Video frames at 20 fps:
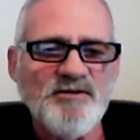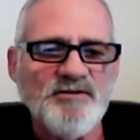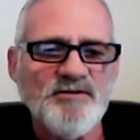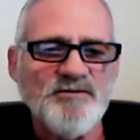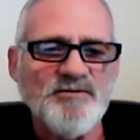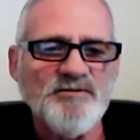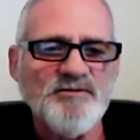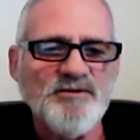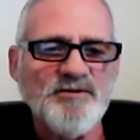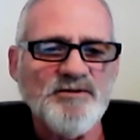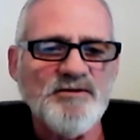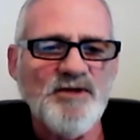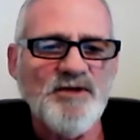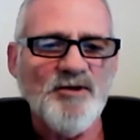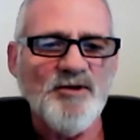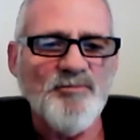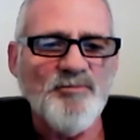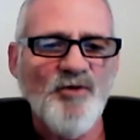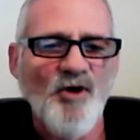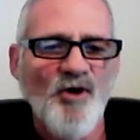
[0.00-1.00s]
to
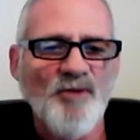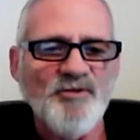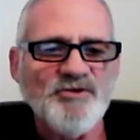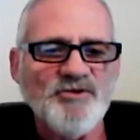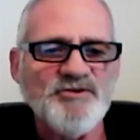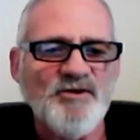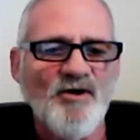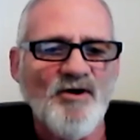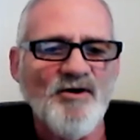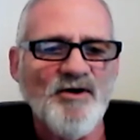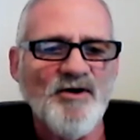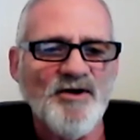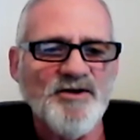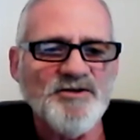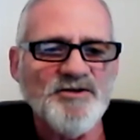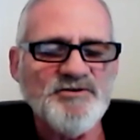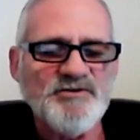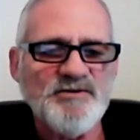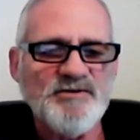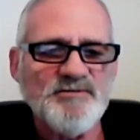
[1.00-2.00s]
get a proper start on
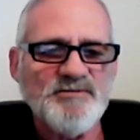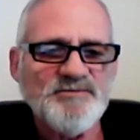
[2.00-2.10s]
this.